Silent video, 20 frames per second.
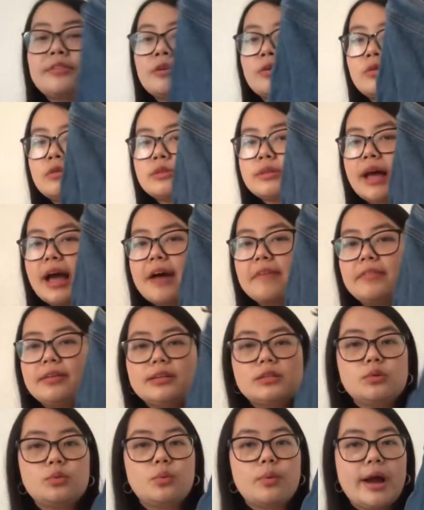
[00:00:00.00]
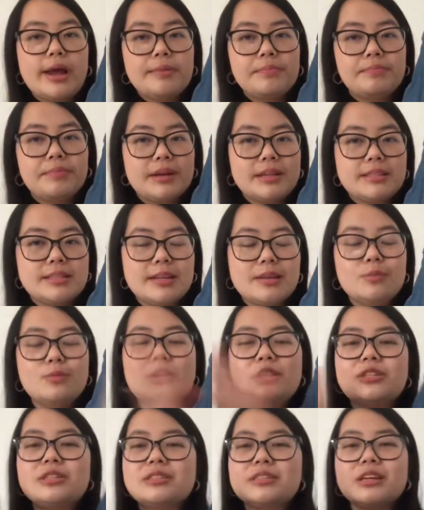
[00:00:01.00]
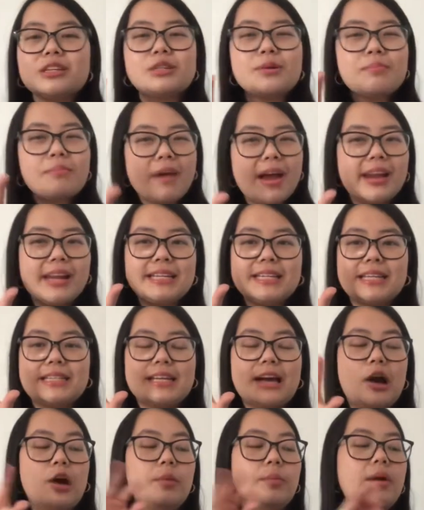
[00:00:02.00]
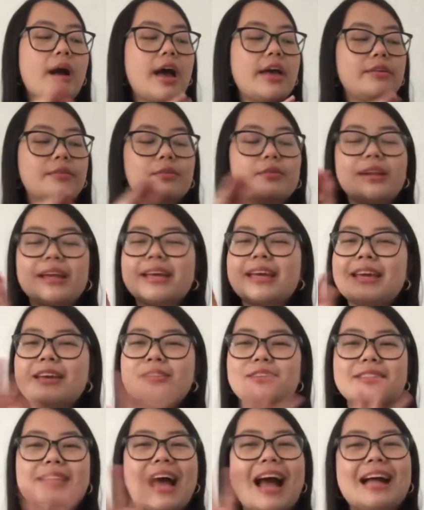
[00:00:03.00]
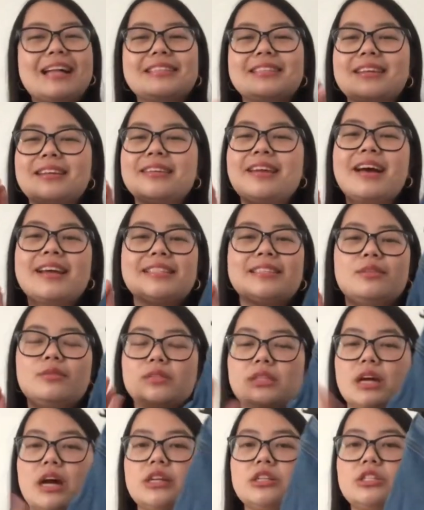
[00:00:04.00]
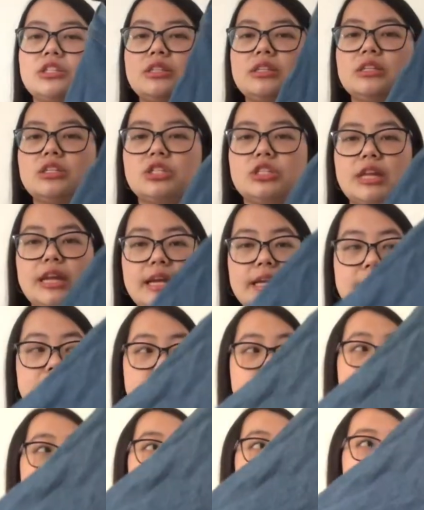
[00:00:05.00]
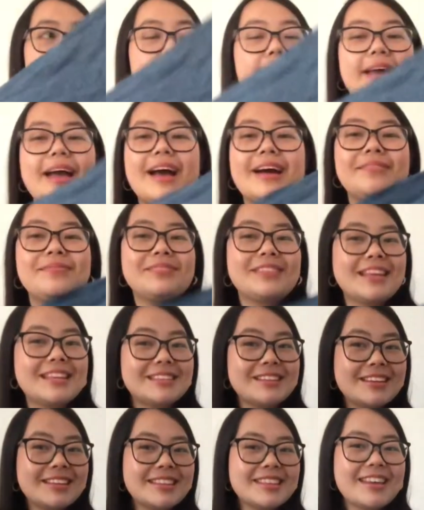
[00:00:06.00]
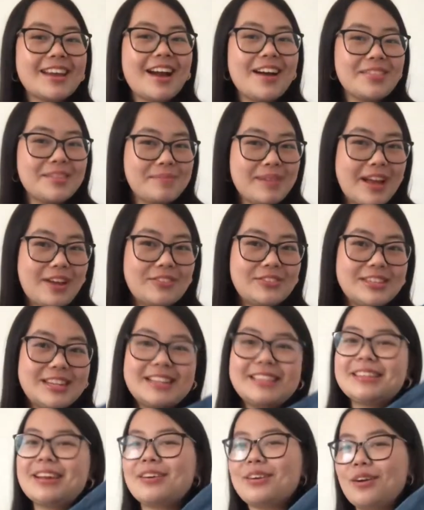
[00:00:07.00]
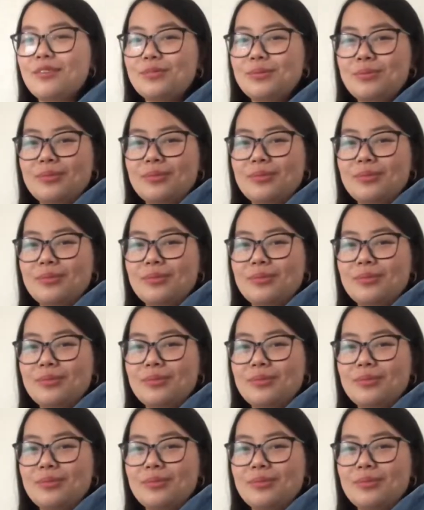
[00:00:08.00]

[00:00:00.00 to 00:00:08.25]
They also have a little white button, which is such a minor detail, but I feel like it just adds a nice little touch to these jeans. But yeah, these are the other pair of jeans I got from